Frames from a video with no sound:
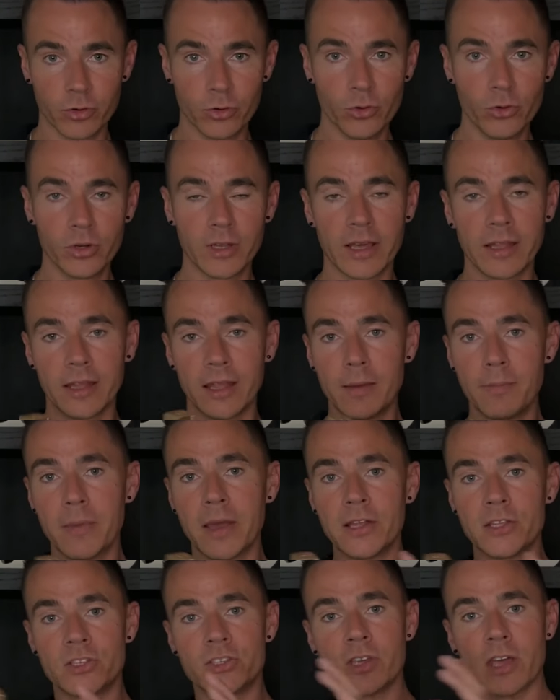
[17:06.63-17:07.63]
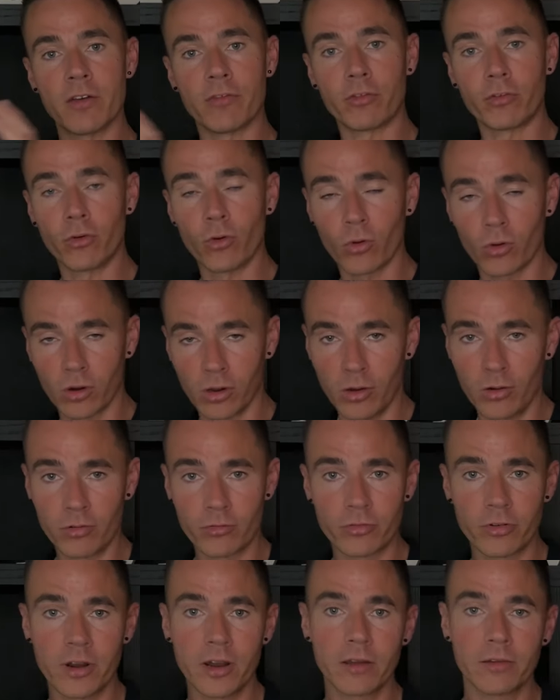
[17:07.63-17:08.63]
Oud and they made several clone
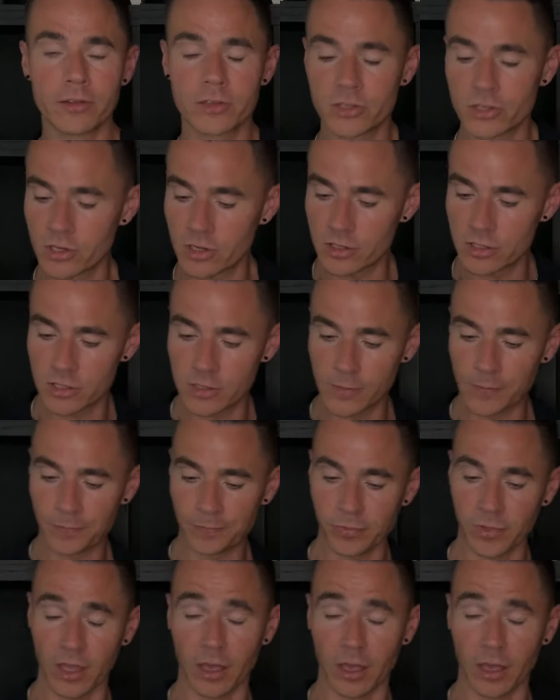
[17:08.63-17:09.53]
fragrances.